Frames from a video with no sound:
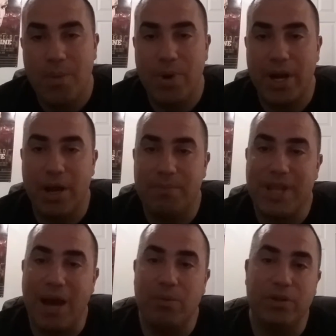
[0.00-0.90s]
But
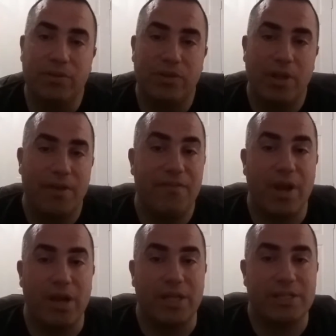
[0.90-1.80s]
that was
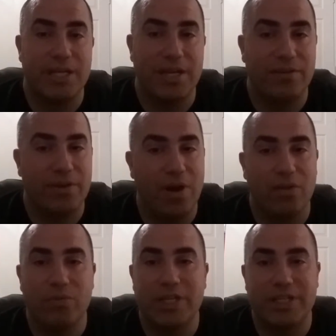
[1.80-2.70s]
very intense. And all
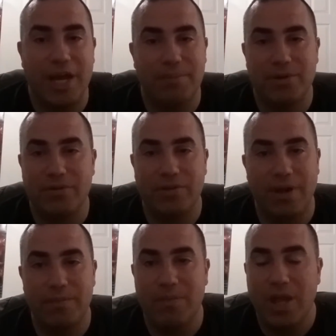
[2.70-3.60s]
the Reek chapters,
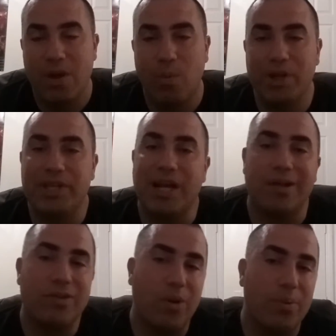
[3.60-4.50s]
one thing
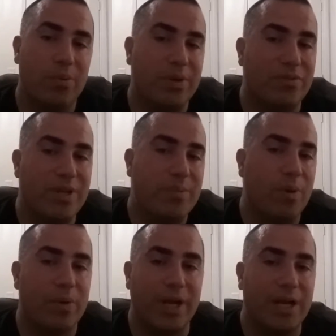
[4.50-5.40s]
I was hoping we would see,
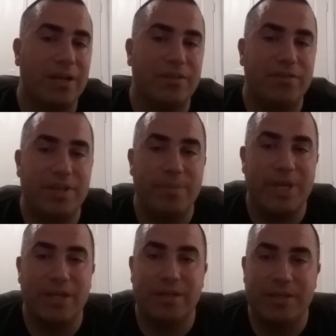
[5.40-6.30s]
but we're not going to see,
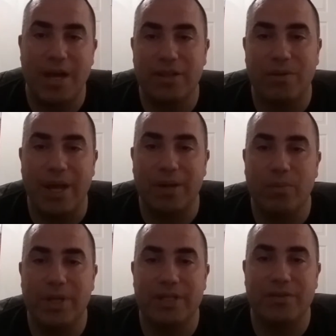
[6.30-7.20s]
me and Don the Kraken
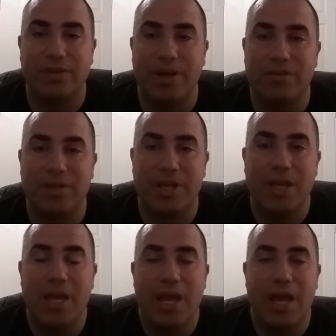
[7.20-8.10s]
Wit discussed it,
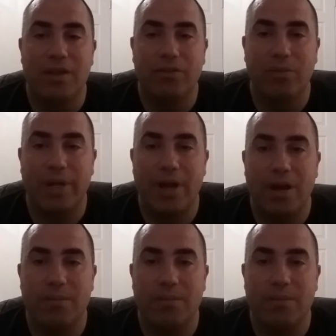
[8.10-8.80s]
is when